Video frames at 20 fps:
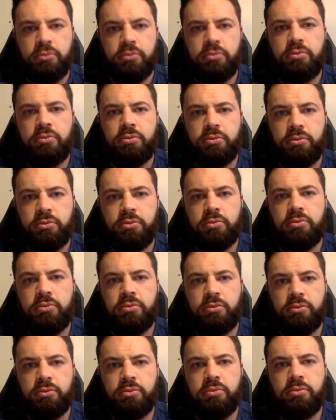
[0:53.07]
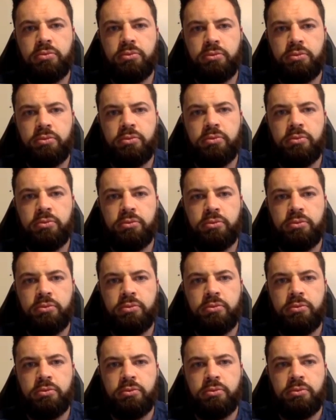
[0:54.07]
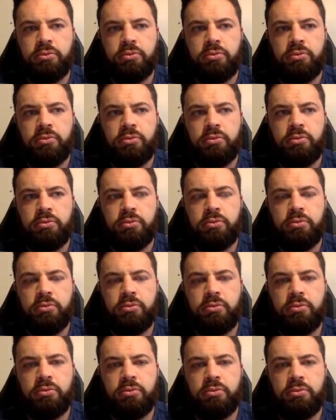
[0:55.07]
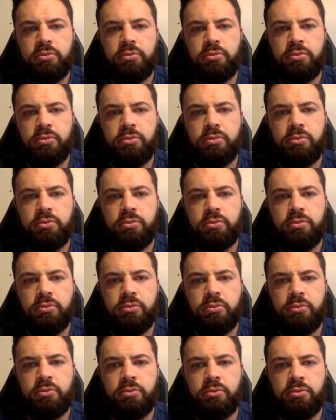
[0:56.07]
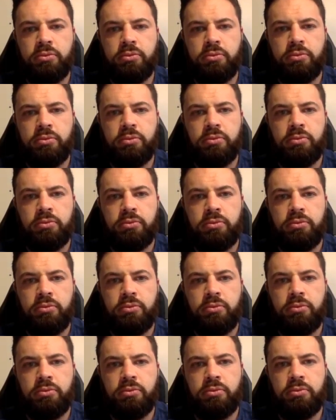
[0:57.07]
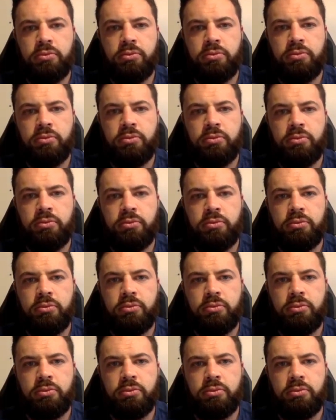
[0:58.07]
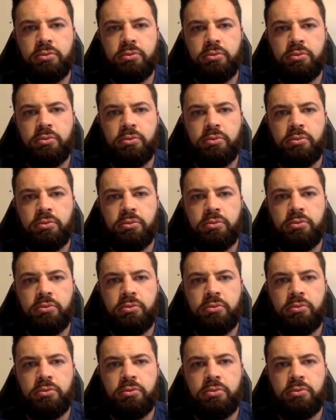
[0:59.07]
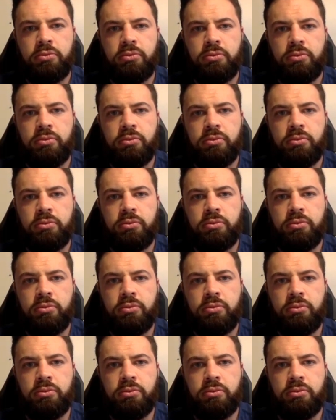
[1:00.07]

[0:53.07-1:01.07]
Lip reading: (not speaking)